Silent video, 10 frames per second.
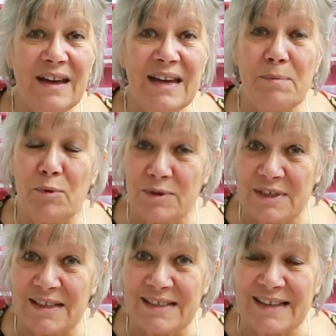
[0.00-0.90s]
he
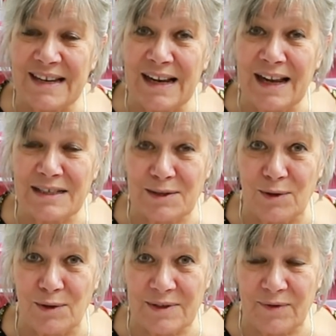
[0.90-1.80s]
booked a stained glass
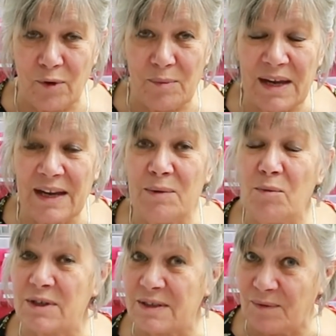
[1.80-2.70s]
course for me, and it
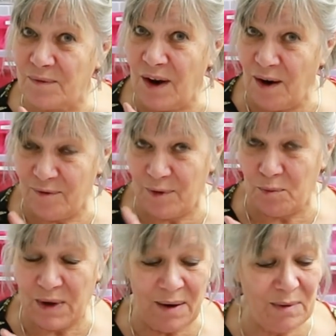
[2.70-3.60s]
wasn't far
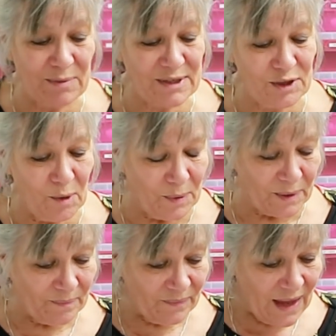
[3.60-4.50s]
from where we were stopping.